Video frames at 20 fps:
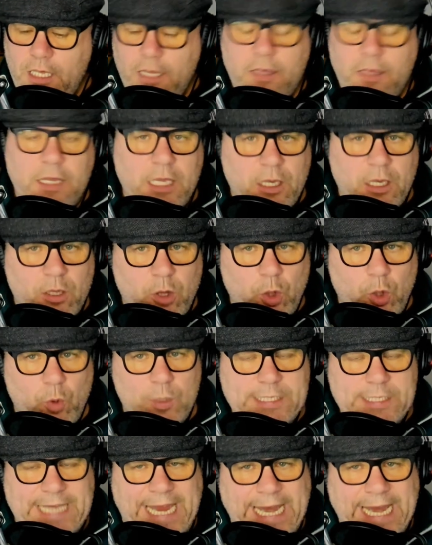The glue
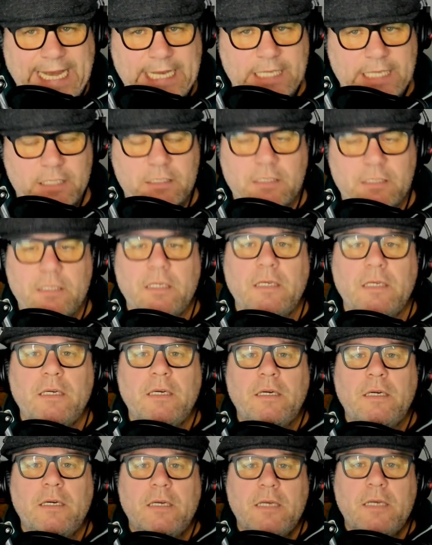is heated.
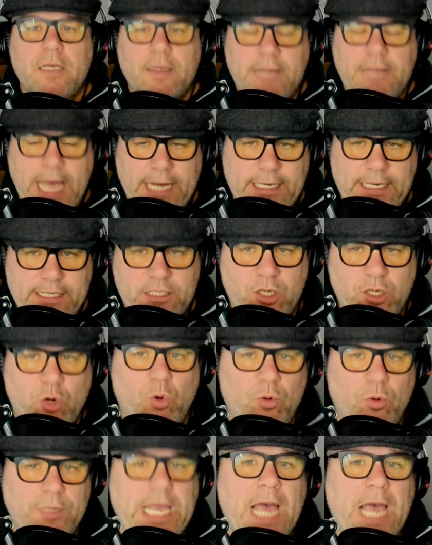That needs to
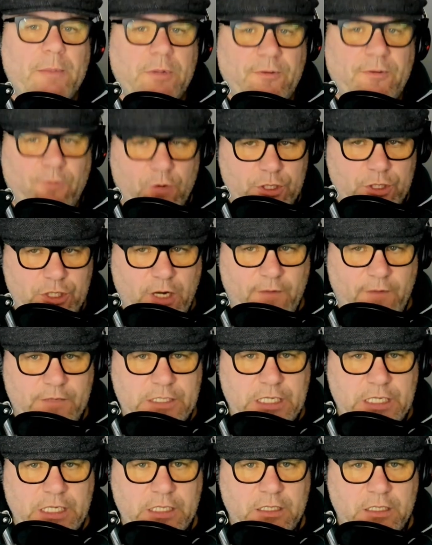cool down before
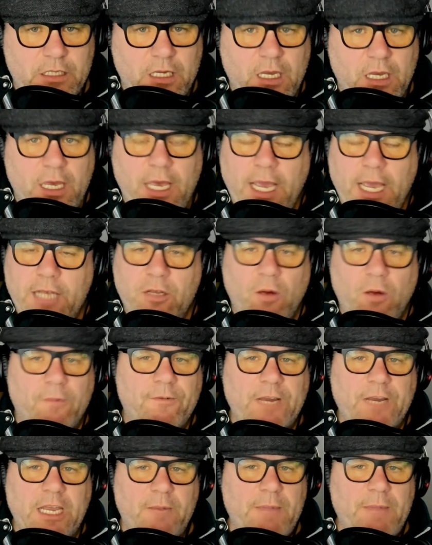servicing. And don't
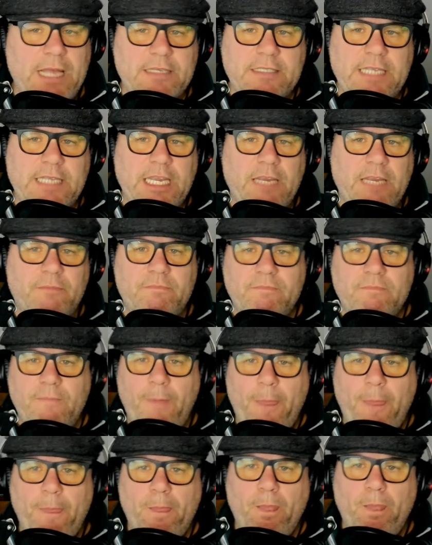forget about steam.
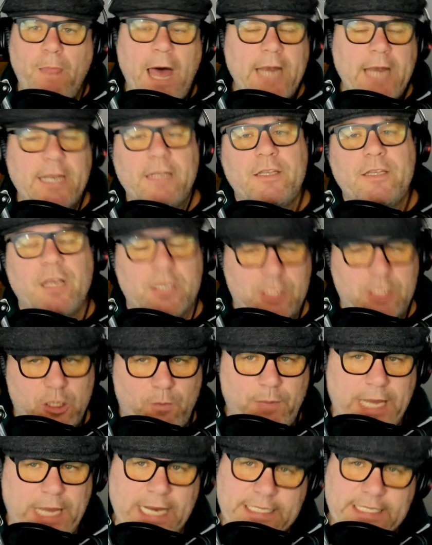A lot of industrial
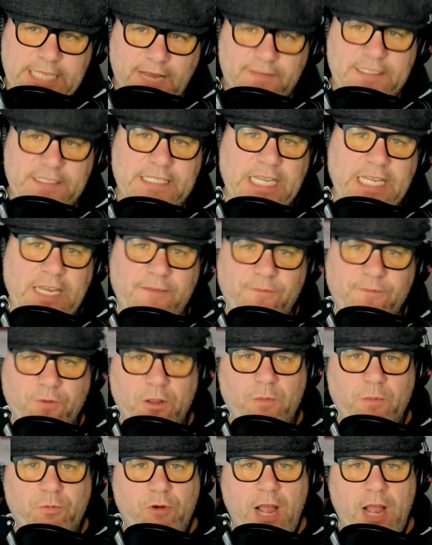plants have steam for
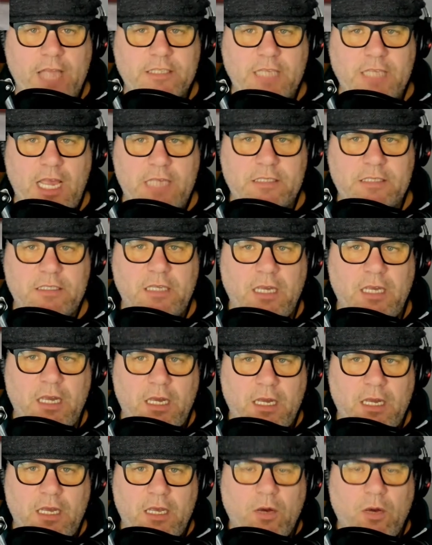the process
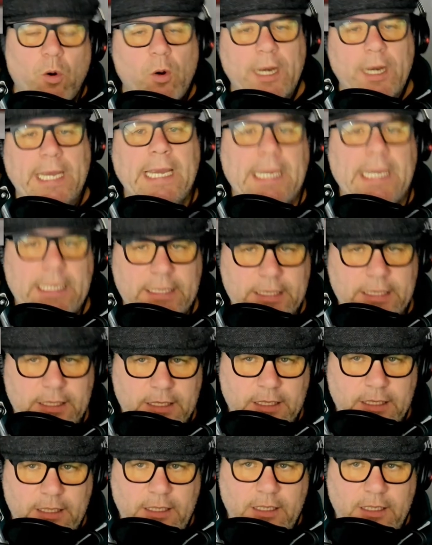or heat.
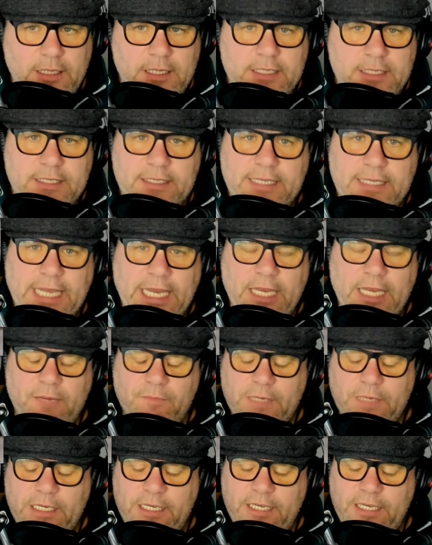
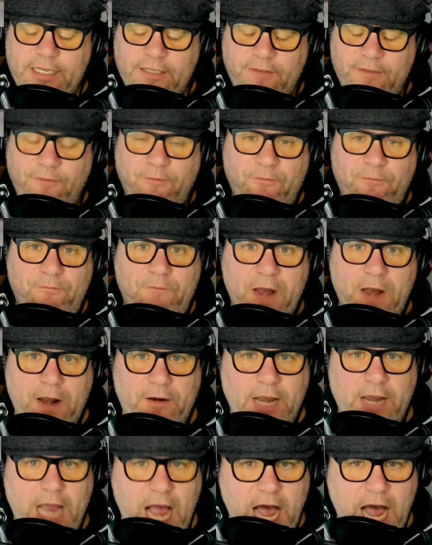Steam is
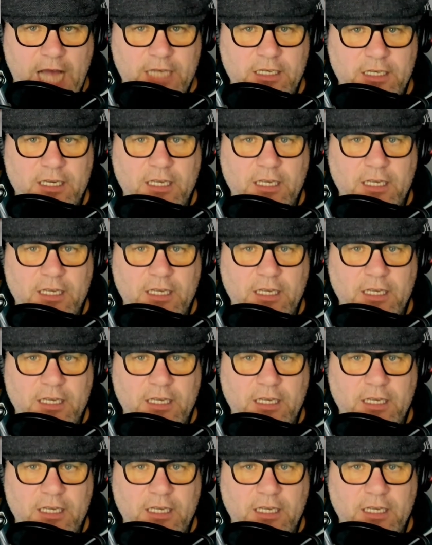very hot.